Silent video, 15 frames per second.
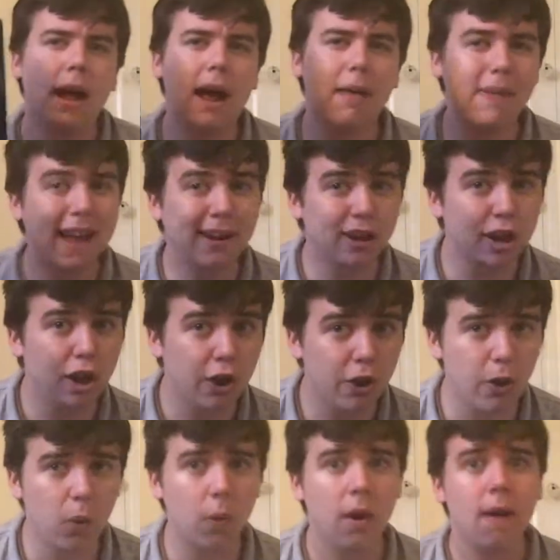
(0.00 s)
And that's The
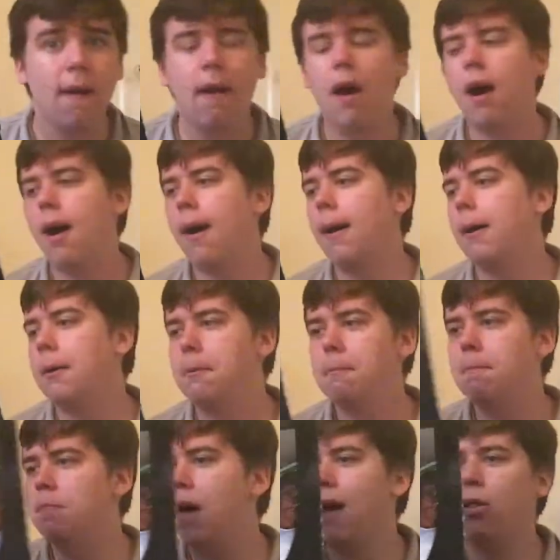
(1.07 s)
Who.
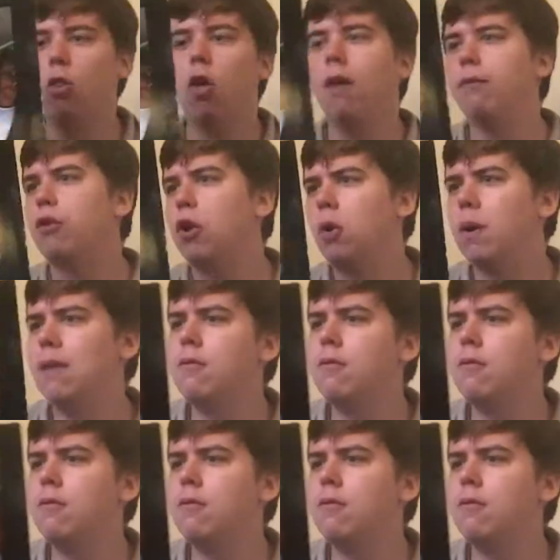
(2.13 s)
I love The Who.